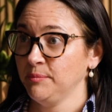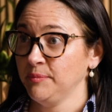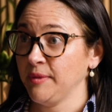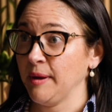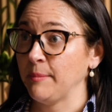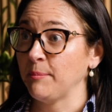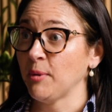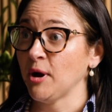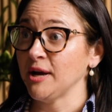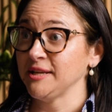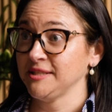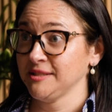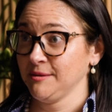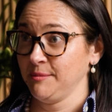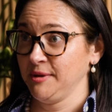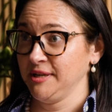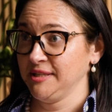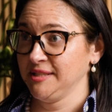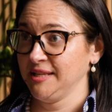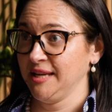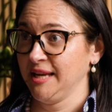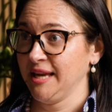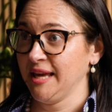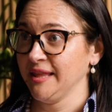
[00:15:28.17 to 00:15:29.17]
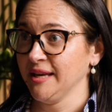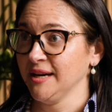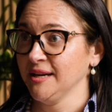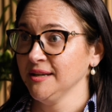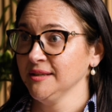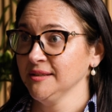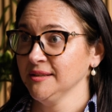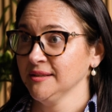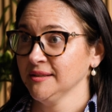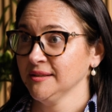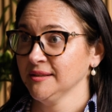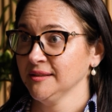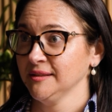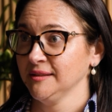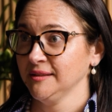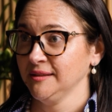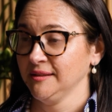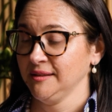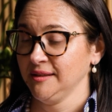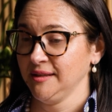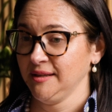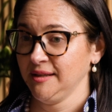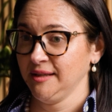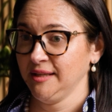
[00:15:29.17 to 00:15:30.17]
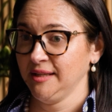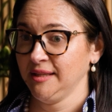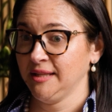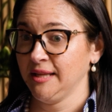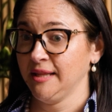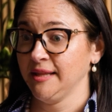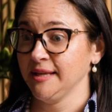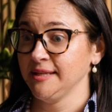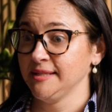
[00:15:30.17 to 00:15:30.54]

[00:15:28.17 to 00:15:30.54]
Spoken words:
They buy something together, then